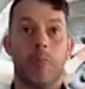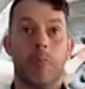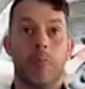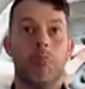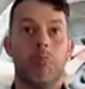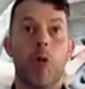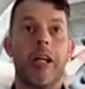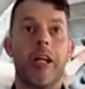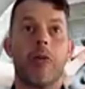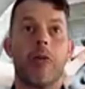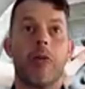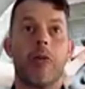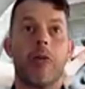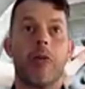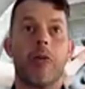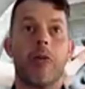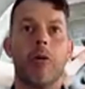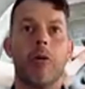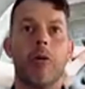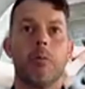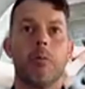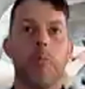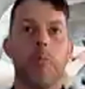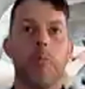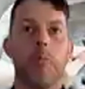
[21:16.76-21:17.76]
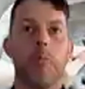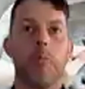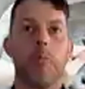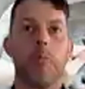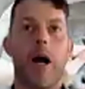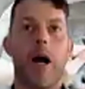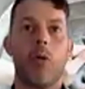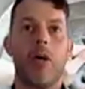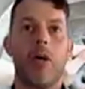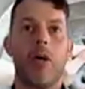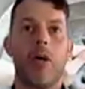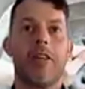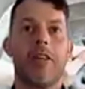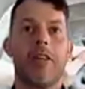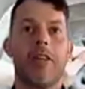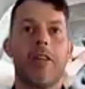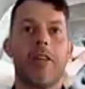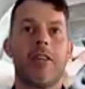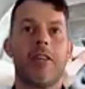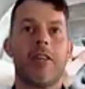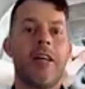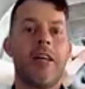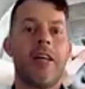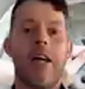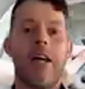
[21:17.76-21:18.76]
running a real pilot with
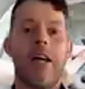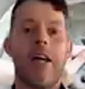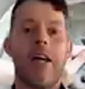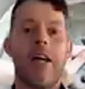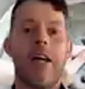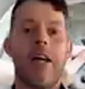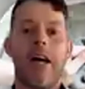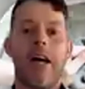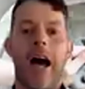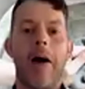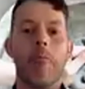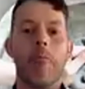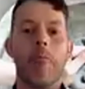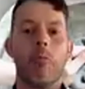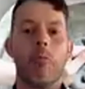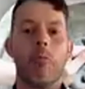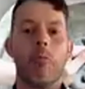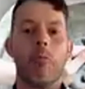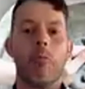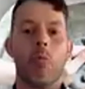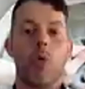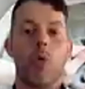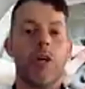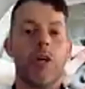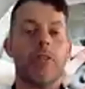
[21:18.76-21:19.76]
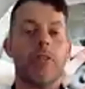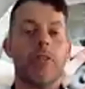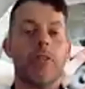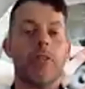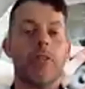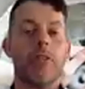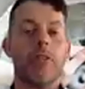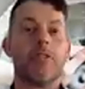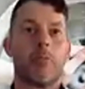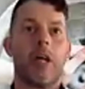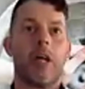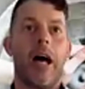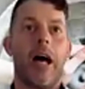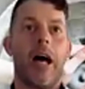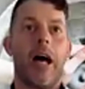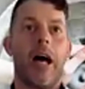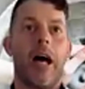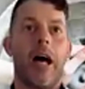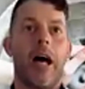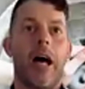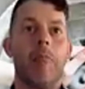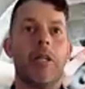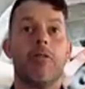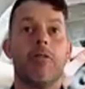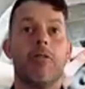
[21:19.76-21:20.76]
was
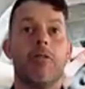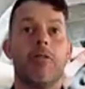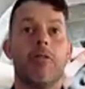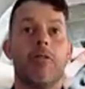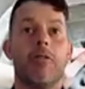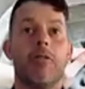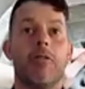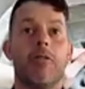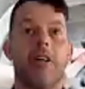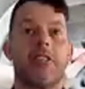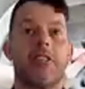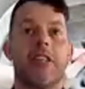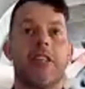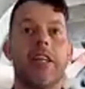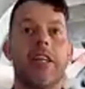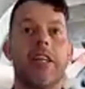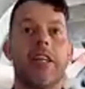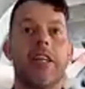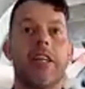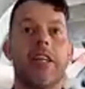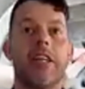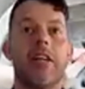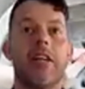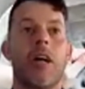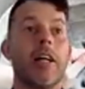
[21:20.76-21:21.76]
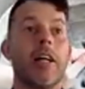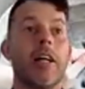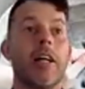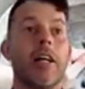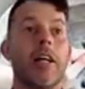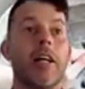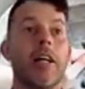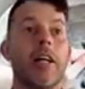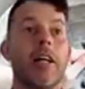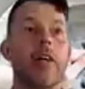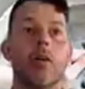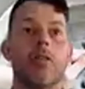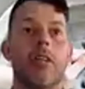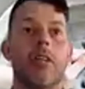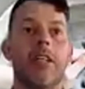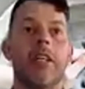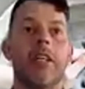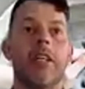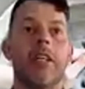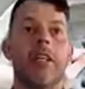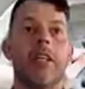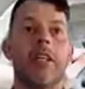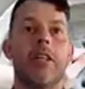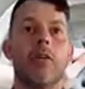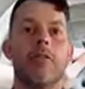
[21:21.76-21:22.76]
a university in Australia called
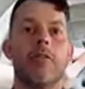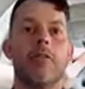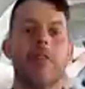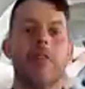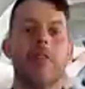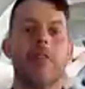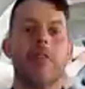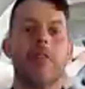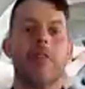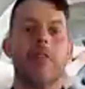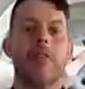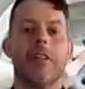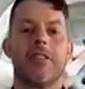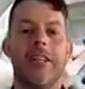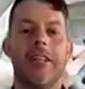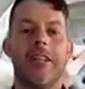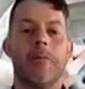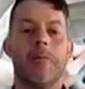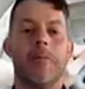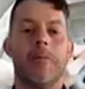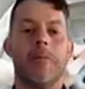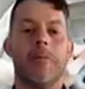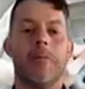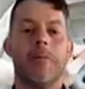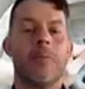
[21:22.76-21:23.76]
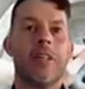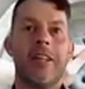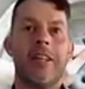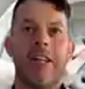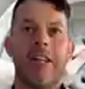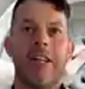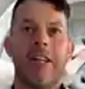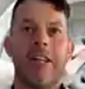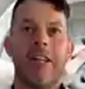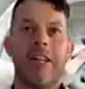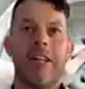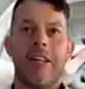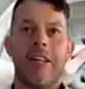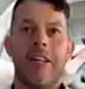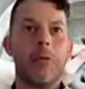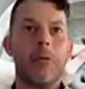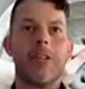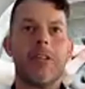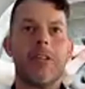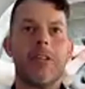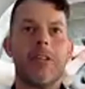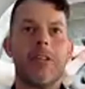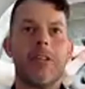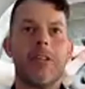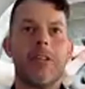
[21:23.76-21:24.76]
Deakin University. So
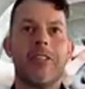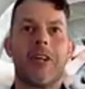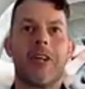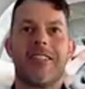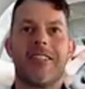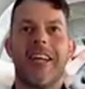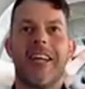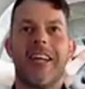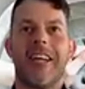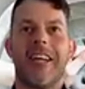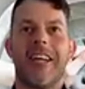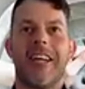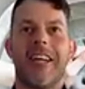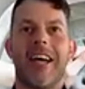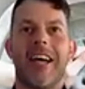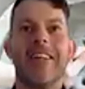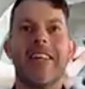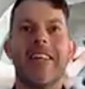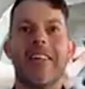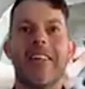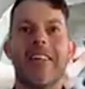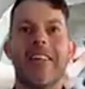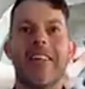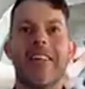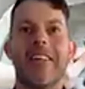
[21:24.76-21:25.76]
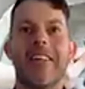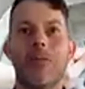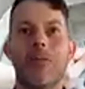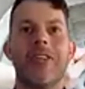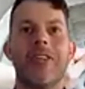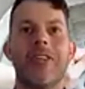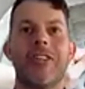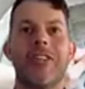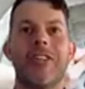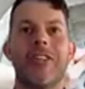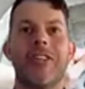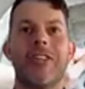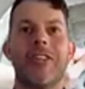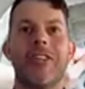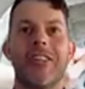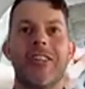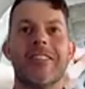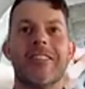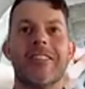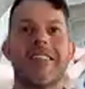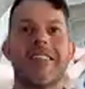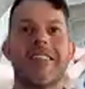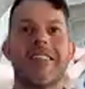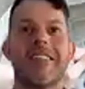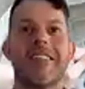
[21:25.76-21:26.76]
it was interesting, Andy, that you
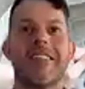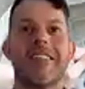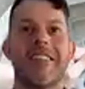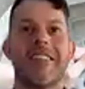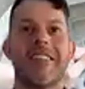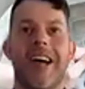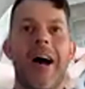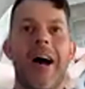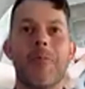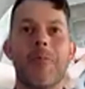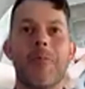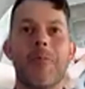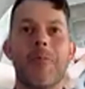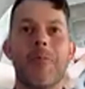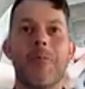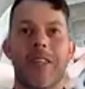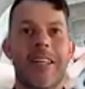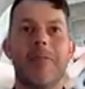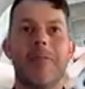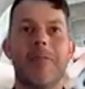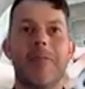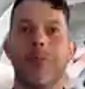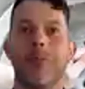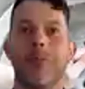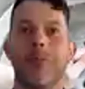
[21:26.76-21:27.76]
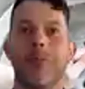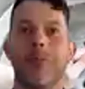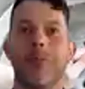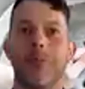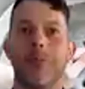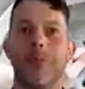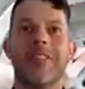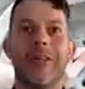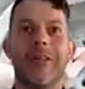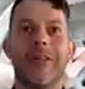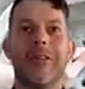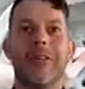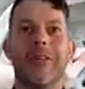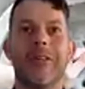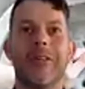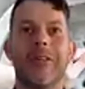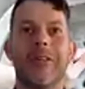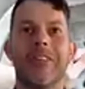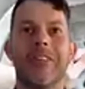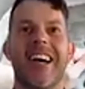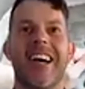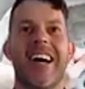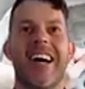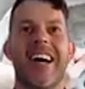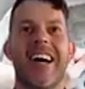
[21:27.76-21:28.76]
mentioned the
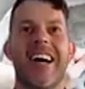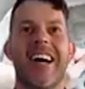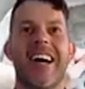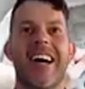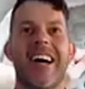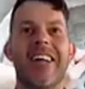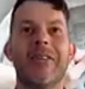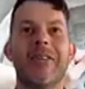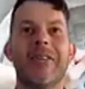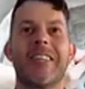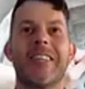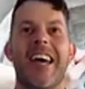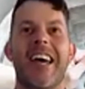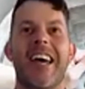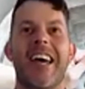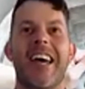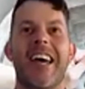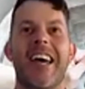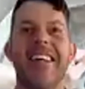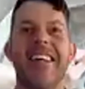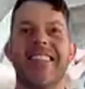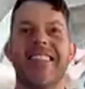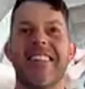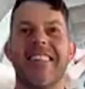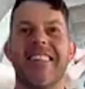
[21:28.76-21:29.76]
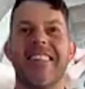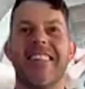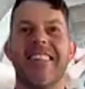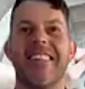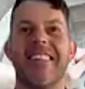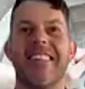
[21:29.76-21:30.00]
student use case at